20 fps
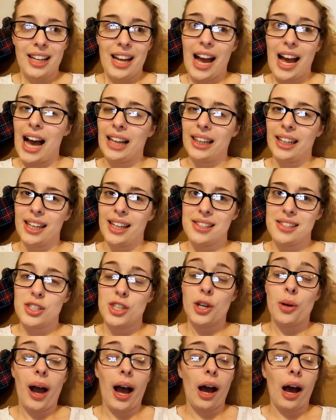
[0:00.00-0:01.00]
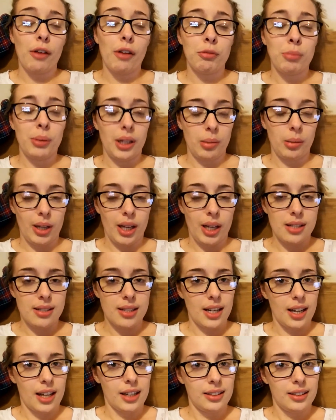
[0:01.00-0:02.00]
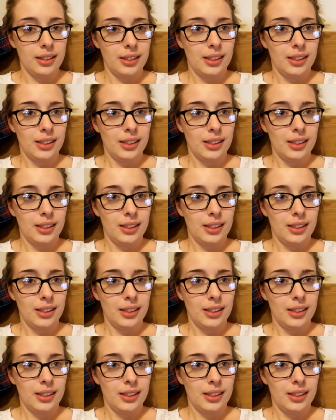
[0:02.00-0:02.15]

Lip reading: Alice, you have been amazing,